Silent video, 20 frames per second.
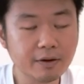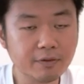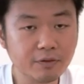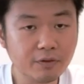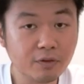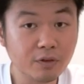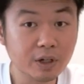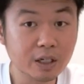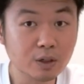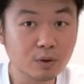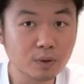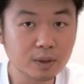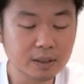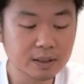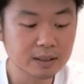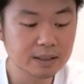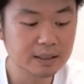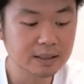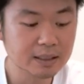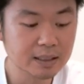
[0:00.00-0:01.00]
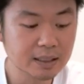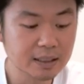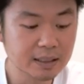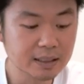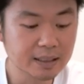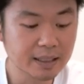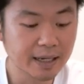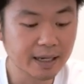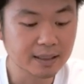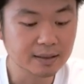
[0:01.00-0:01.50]
and frequency
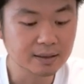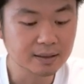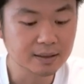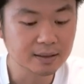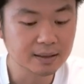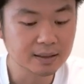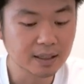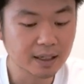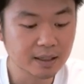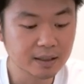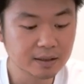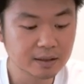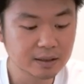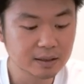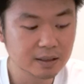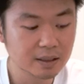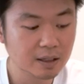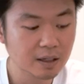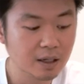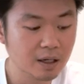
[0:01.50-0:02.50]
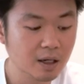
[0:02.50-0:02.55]
in exercise,